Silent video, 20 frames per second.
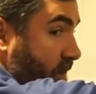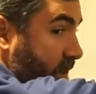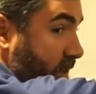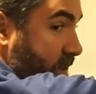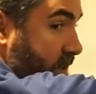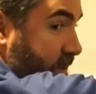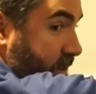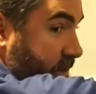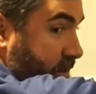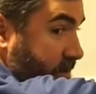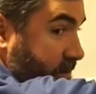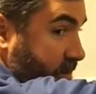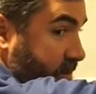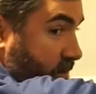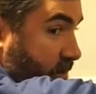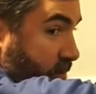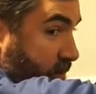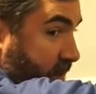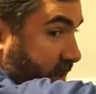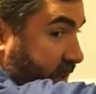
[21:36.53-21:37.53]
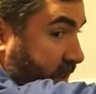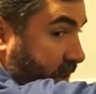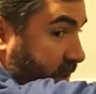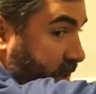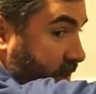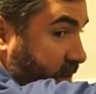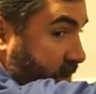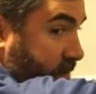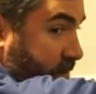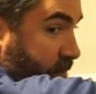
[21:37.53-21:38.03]
And then there's gonna
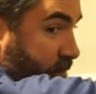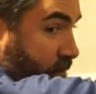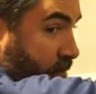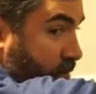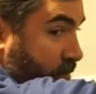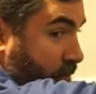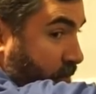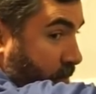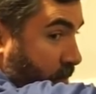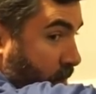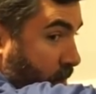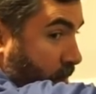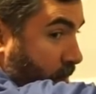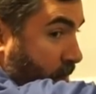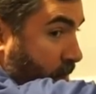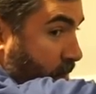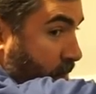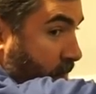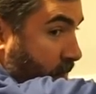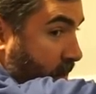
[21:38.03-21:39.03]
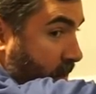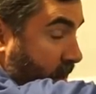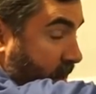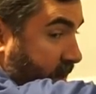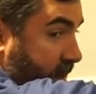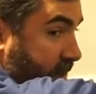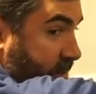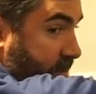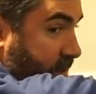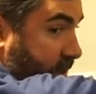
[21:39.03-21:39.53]
be,
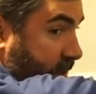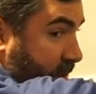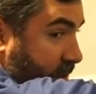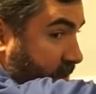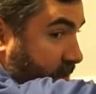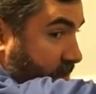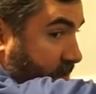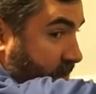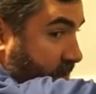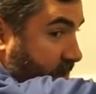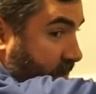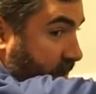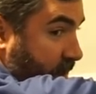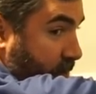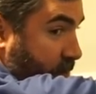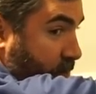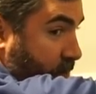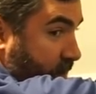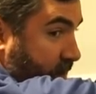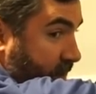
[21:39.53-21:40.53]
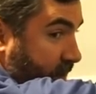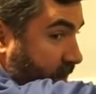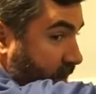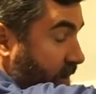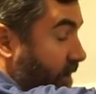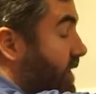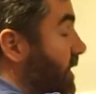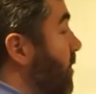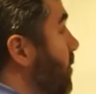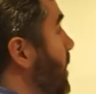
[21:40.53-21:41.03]
I guess I can use the top one
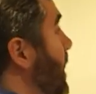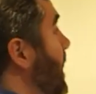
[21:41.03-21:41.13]
there. Never